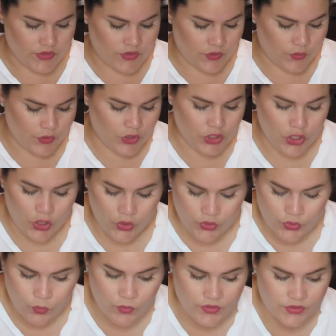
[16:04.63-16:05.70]
so the
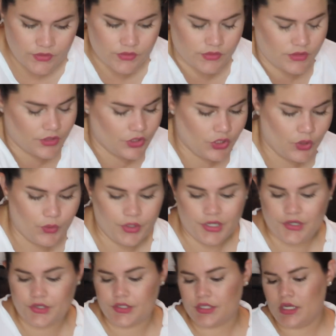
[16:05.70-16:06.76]
yogurt was, the
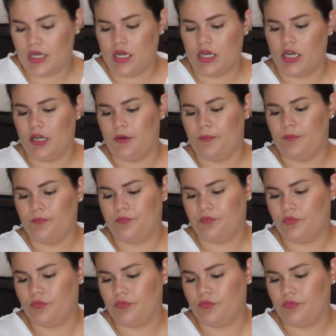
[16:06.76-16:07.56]
yogurt, um,